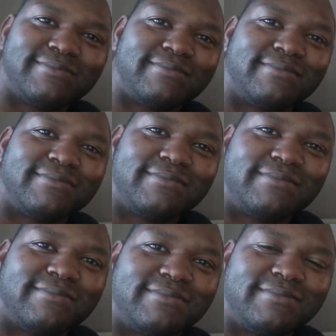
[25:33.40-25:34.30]

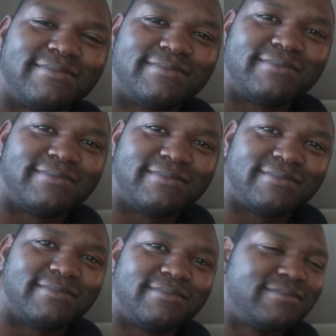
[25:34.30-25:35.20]

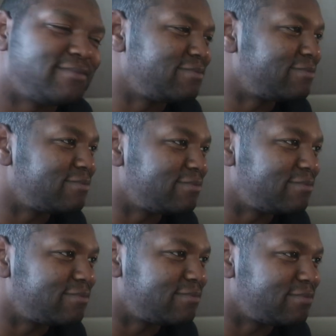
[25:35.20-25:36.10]

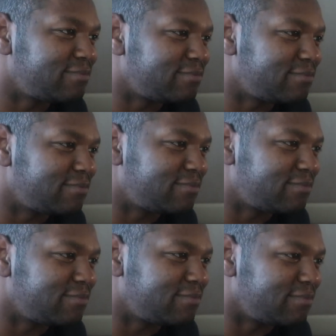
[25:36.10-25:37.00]

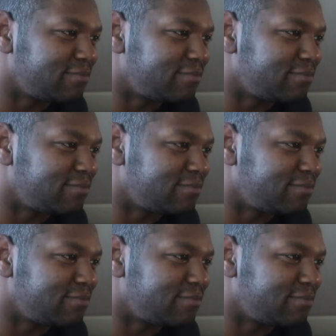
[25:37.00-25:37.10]
No words are spoken by the person on screen.